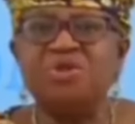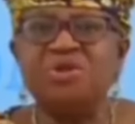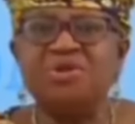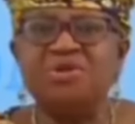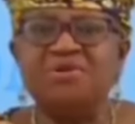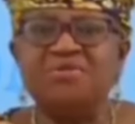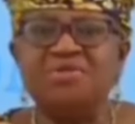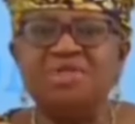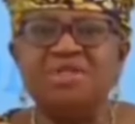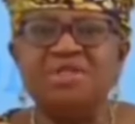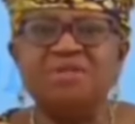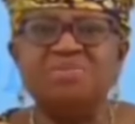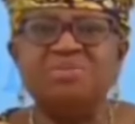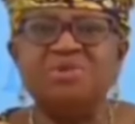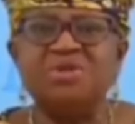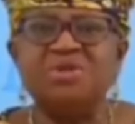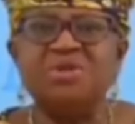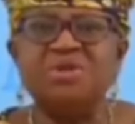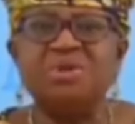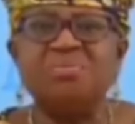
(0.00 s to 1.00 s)
portion of this
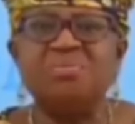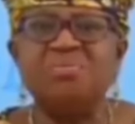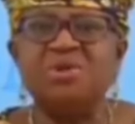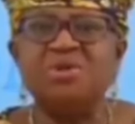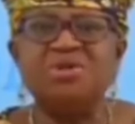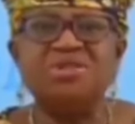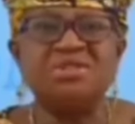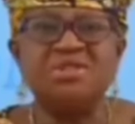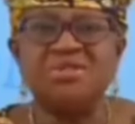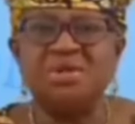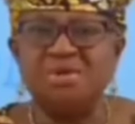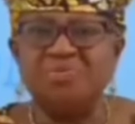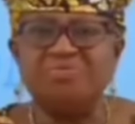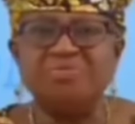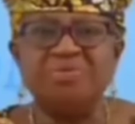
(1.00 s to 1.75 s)
must come